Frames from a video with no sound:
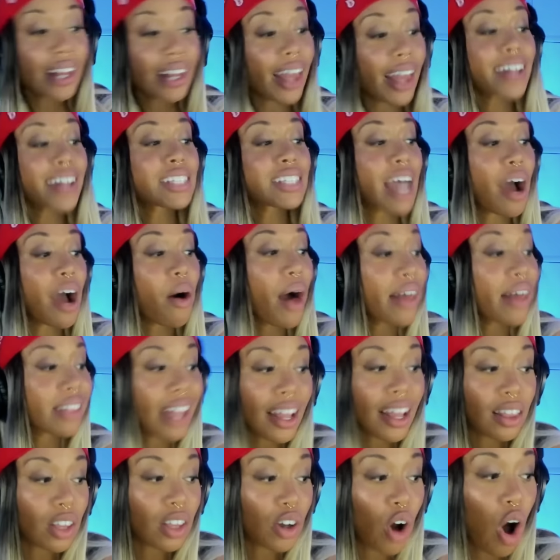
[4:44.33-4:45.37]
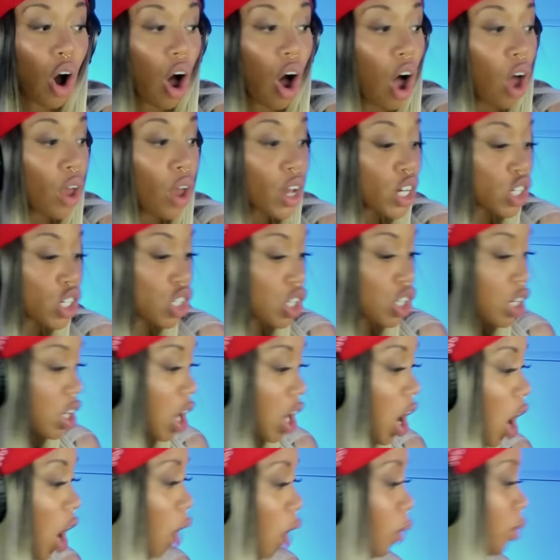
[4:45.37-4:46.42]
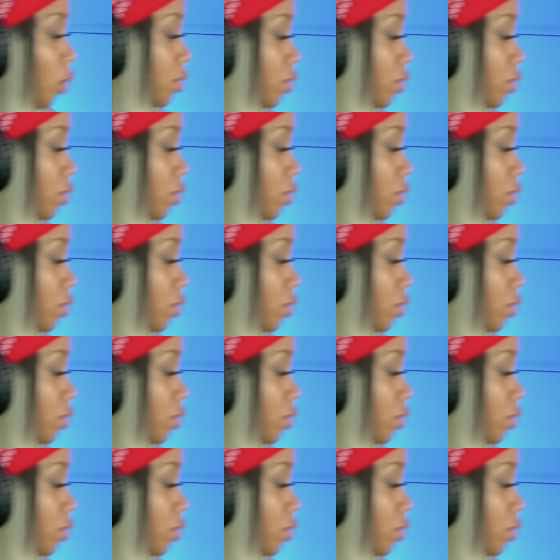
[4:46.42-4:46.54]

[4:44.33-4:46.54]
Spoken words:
That's how I think the call should go.